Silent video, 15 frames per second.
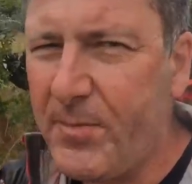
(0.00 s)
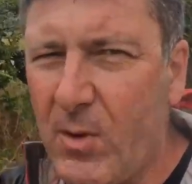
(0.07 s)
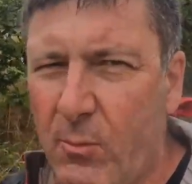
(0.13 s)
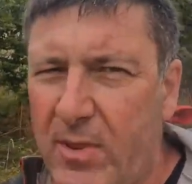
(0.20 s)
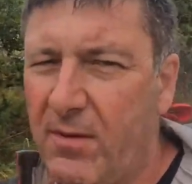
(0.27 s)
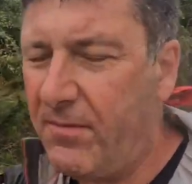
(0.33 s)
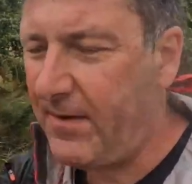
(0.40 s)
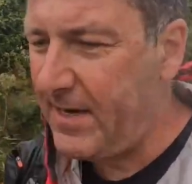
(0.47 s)
with
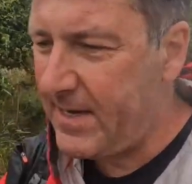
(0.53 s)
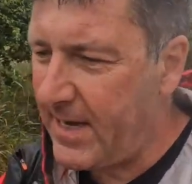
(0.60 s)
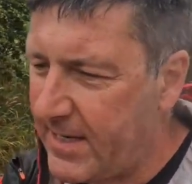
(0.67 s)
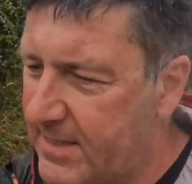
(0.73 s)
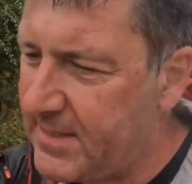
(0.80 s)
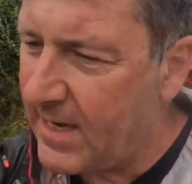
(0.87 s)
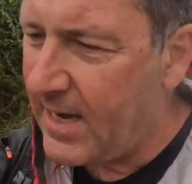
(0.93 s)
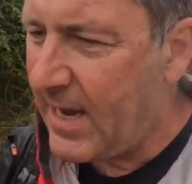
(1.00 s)
the
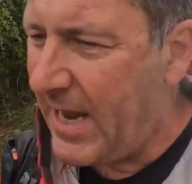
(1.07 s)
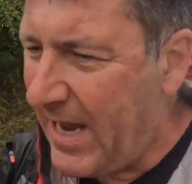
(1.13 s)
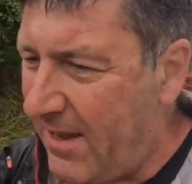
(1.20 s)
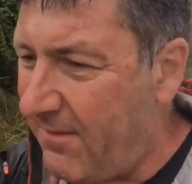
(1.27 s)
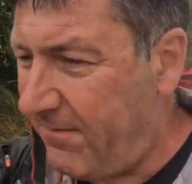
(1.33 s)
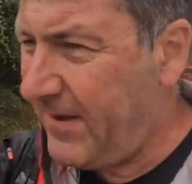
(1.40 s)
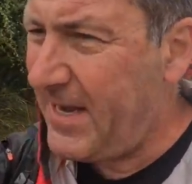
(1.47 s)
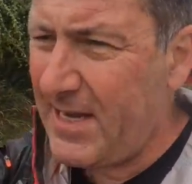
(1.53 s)
Fenix
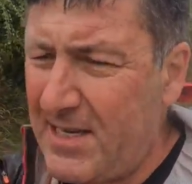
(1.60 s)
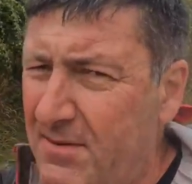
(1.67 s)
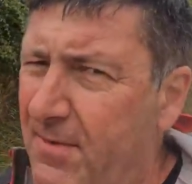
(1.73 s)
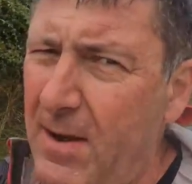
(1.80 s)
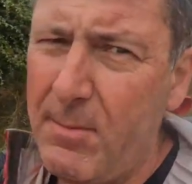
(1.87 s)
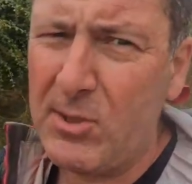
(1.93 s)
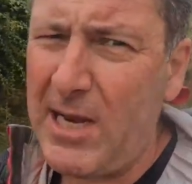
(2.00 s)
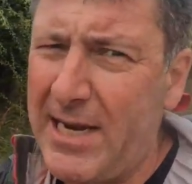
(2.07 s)
is
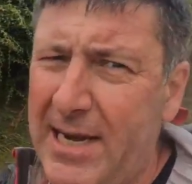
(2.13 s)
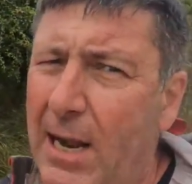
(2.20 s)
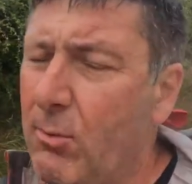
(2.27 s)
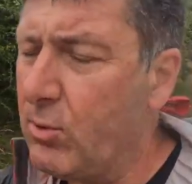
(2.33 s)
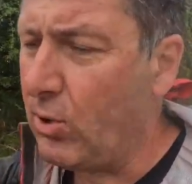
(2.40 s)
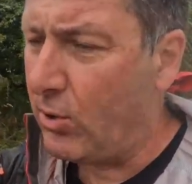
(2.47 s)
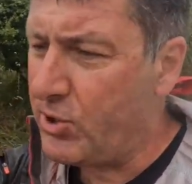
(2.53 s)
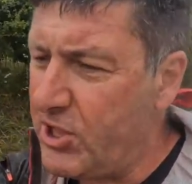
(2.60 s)
very much like an
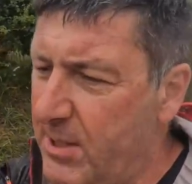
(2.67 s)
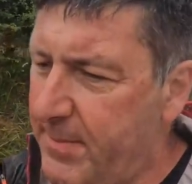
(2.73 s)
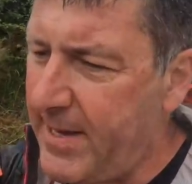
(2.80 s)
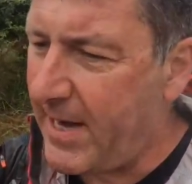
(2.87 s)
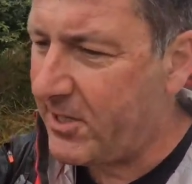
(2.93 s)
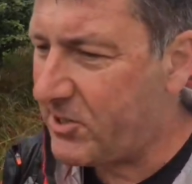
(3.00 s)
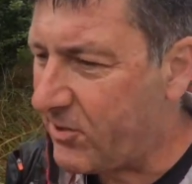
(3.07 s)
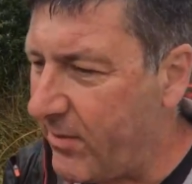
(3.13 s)
outdoor
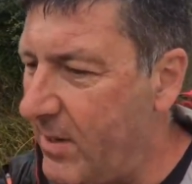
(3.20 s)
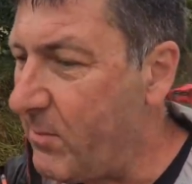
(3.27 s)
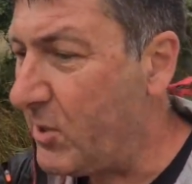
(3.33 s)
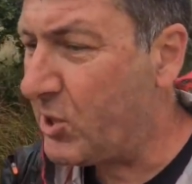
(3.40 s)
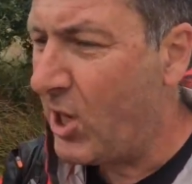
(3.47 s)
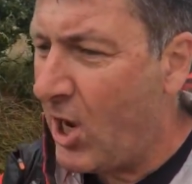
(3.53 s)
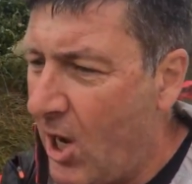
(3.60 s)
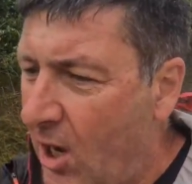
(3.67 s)
GPS screen,
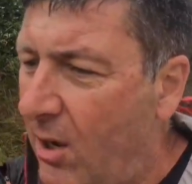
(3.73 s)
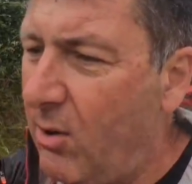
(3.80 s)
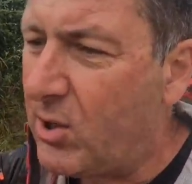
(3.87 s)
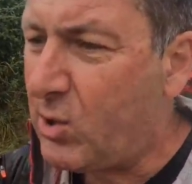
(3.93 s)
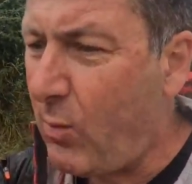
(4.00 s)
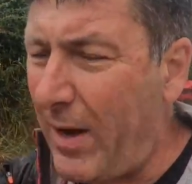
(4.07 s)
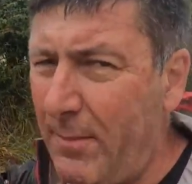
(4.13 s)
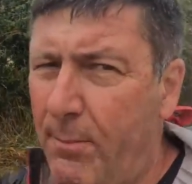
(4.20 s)
which looks
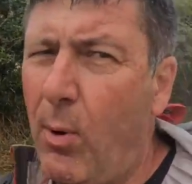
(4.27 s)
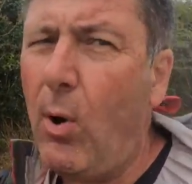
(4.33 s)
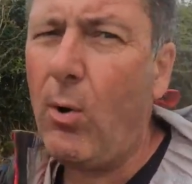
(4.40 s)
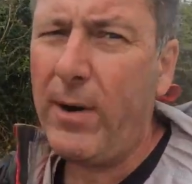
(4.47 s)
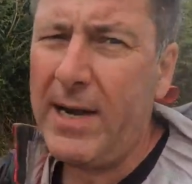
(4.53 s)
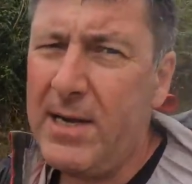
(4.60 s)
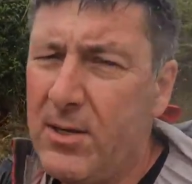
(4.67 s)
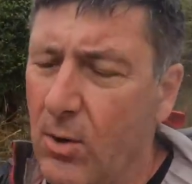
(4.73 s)
quite poor
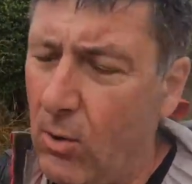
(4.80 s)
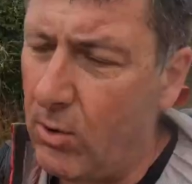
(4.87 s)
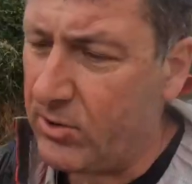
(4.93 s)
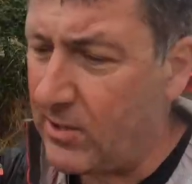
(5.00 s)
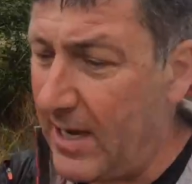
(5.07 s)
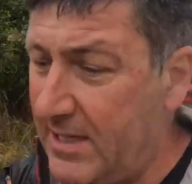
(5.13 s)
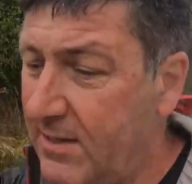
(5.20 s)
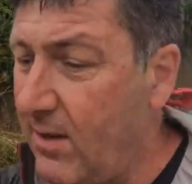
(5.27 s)
indoors
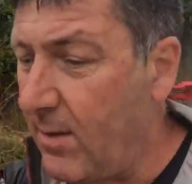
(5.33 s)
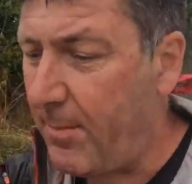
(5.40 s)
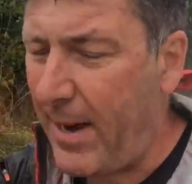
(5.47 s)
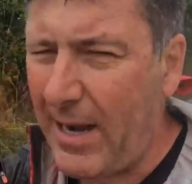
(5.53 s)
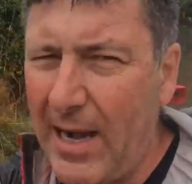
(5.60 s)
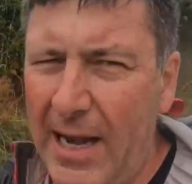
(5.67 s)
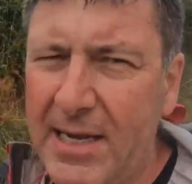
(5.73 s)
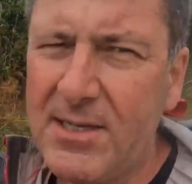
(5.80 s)
unless you've got the
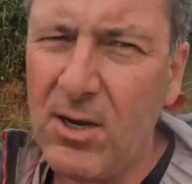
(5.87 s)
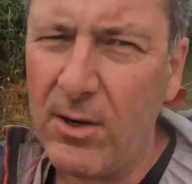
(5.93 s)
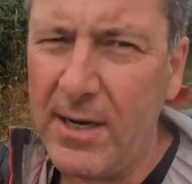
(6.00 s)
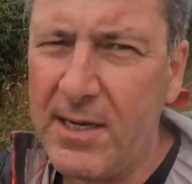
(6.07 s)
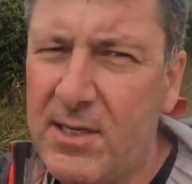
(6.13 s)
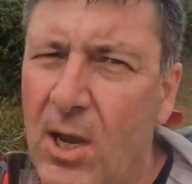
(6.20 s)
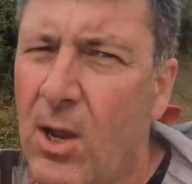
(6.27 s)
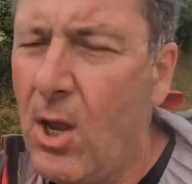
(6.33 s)
backlight on
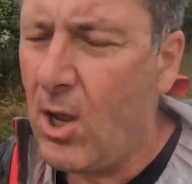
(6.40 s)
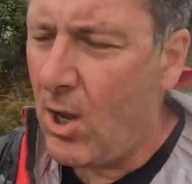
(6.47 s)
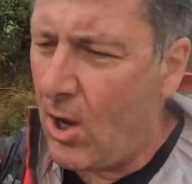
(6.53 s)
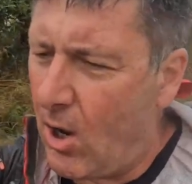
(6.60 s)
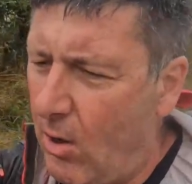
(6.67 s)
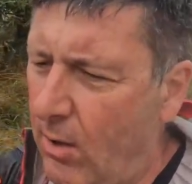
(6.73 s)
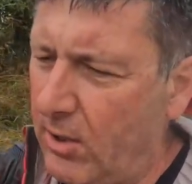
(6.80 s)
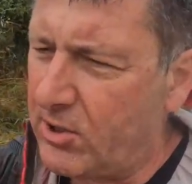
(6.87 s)
it,
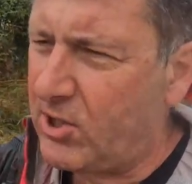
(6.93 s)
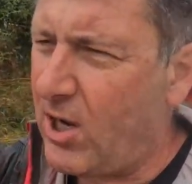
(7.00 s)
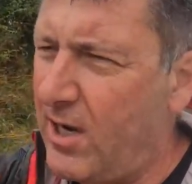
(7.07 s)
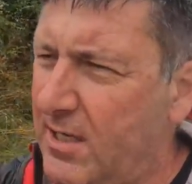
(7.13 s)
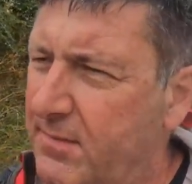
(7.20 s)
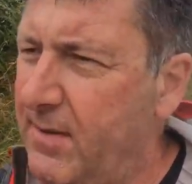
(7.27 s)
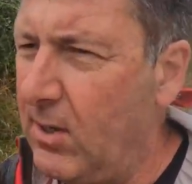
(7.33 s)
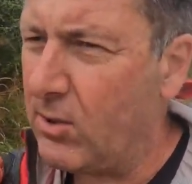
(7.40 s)
or
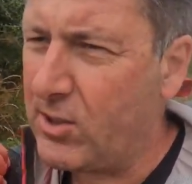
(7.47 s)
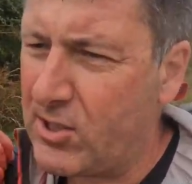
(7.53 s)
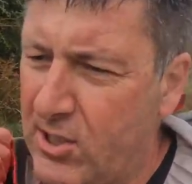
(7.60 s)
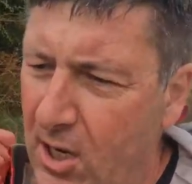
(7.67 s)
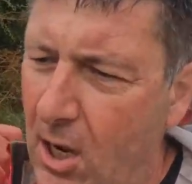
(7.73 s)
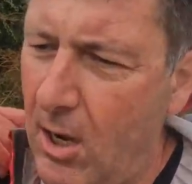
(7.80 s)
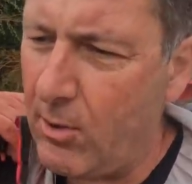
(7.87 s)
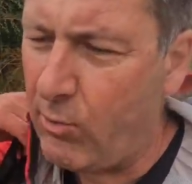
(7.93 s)
alternatively it looks
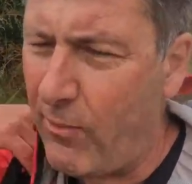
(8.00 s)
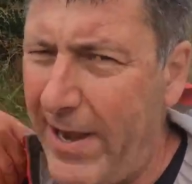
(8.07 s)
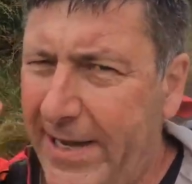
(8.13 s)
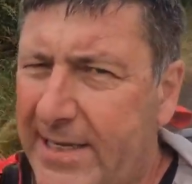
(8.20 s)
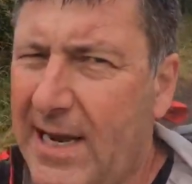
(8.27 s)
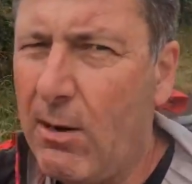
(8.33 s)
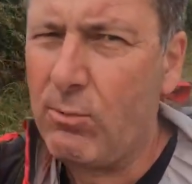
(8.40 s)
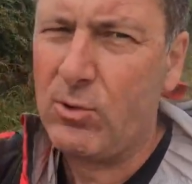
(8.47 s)

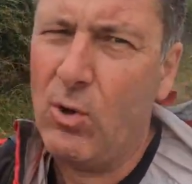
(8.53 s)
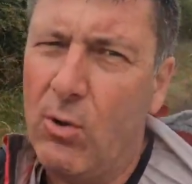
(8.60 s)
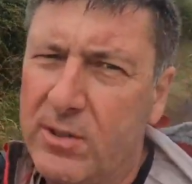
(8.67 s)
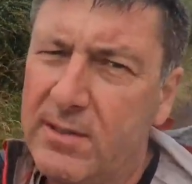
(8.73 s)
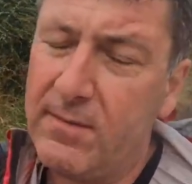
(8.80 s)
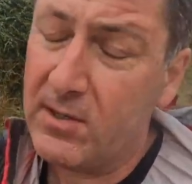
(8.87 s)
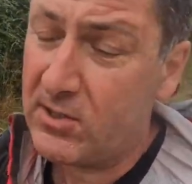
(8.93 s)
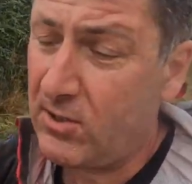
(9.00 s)
great outdoors
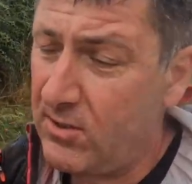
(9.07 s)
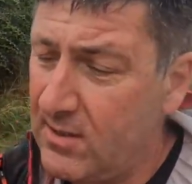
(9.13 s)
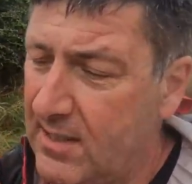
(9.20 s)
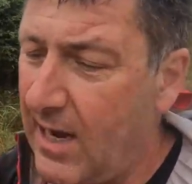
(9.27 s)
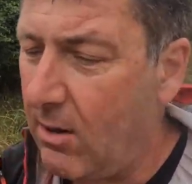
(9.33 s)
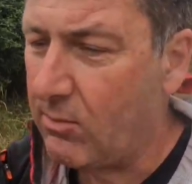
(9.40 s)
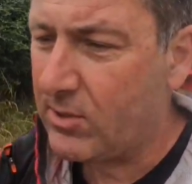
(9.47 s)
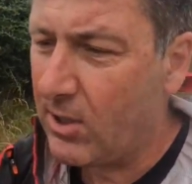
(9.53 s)
if the sun's
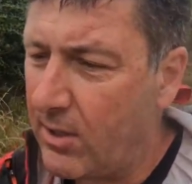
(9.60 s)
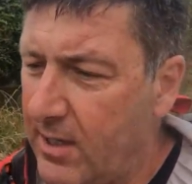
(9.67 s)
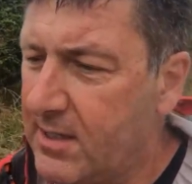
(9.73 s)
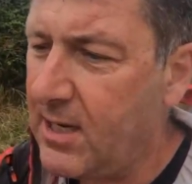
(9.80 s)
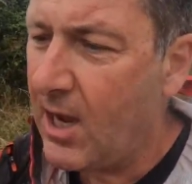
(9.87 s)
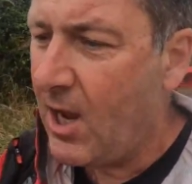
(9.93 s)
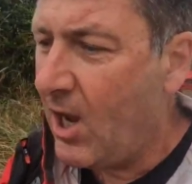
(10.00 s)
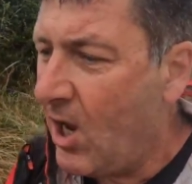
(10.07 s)
out on it.
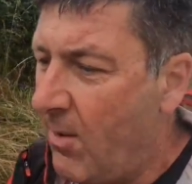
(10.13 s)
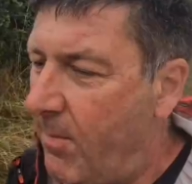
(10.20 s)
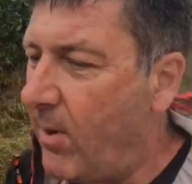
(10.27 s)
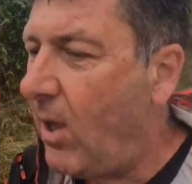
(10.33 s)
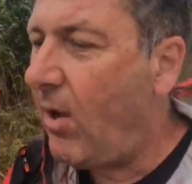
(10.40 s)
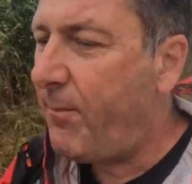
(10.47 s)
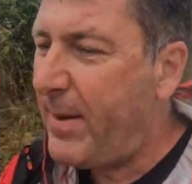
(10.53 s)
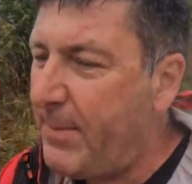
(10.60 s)
But a
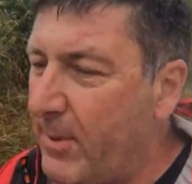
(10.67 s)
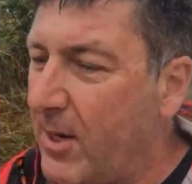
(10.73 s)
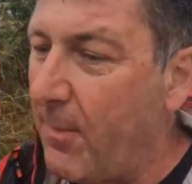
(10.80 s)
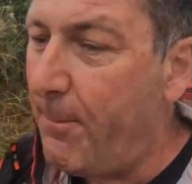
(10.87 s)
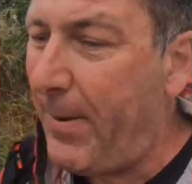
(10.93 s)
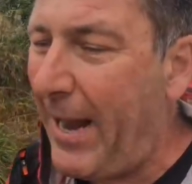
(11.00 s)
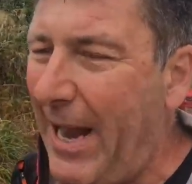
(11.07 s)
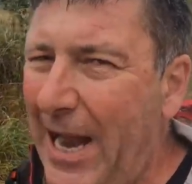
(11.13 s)
lot of people
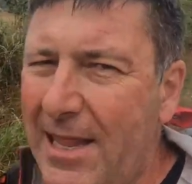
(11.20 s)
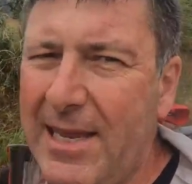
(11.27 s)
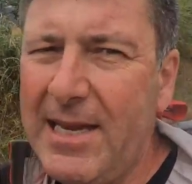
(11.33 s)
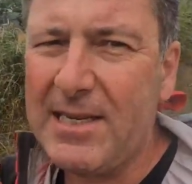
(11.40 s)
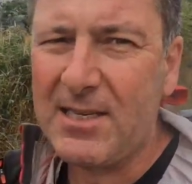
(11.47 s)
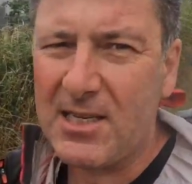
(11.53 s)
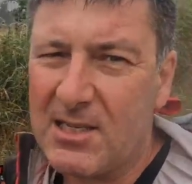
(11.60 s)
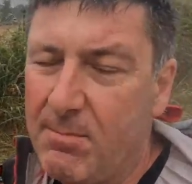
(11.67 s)
compare
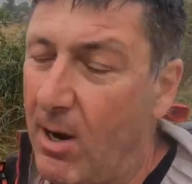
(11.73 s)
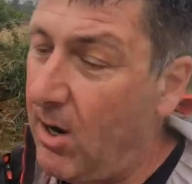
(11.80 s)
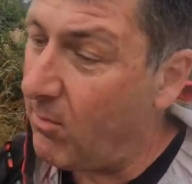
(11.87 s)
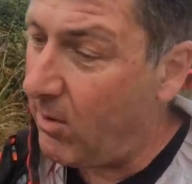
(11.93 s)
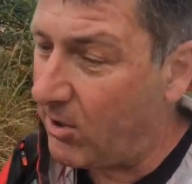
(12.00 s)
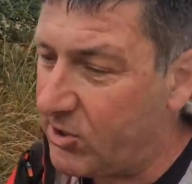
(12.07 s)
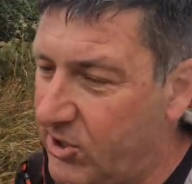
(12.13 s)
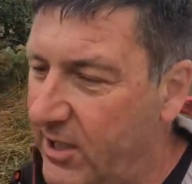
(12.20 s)
these to
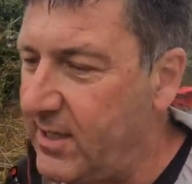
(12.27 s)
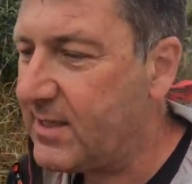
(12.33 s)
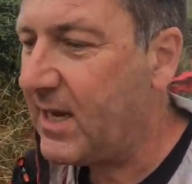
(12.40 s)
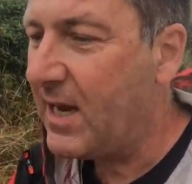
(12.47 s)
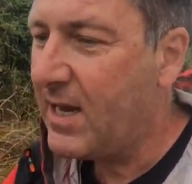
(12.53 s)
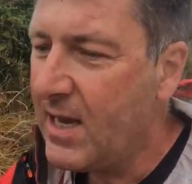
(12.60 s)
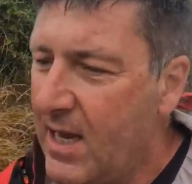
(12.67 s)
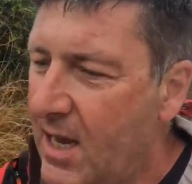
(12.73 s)
smartwatches,
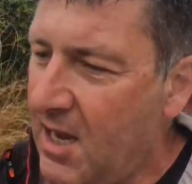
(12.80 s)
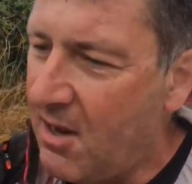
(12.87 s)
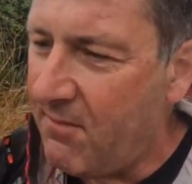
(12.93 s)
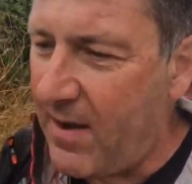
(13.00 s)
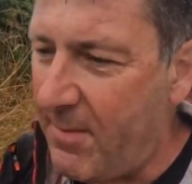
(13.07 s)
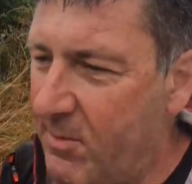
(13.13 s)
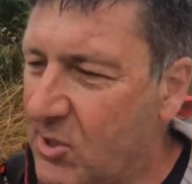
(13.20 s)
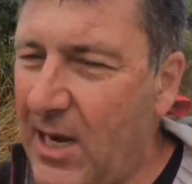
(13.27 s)

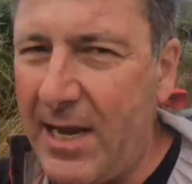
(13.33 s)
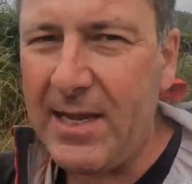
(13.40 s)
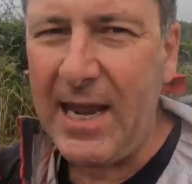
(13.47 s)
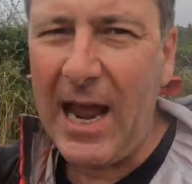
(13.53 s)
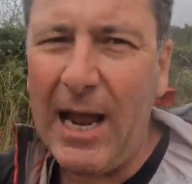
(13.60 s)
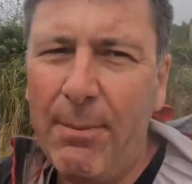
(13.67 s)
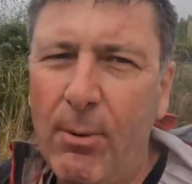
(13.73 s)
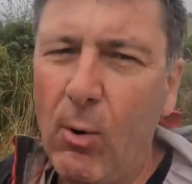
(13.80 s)
very much like the
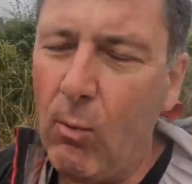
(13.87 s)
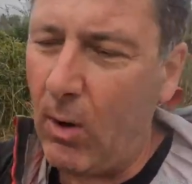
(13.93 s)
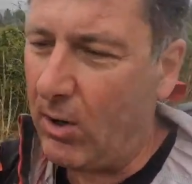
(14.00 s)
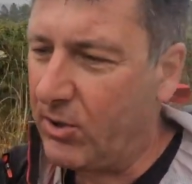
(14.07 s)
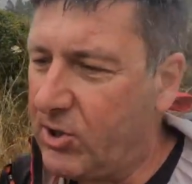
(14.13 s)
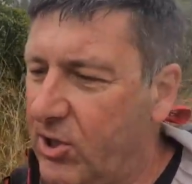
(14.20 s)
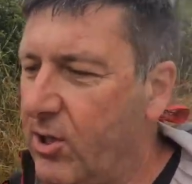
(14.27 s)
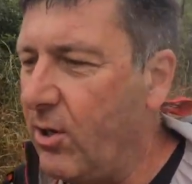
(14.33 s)
Apple
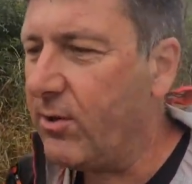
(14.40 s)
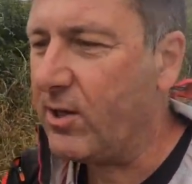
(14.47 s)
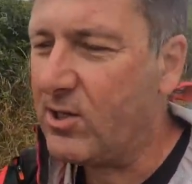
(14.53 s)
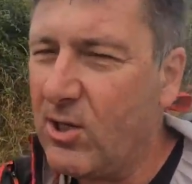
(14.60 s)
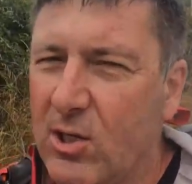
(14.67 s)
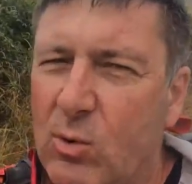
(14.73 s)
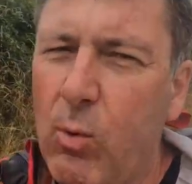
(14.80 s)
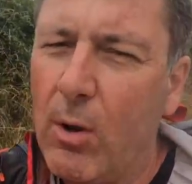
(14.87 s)
Watch and other
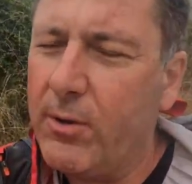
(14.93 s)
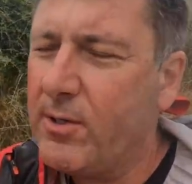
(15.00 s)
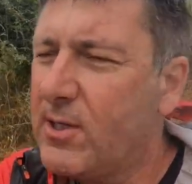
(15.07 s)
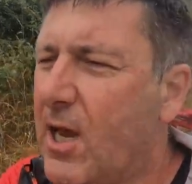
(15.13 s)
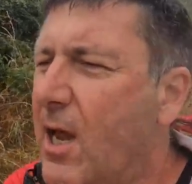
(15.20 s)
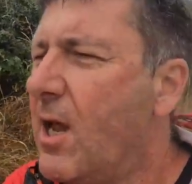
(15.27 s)
such ones.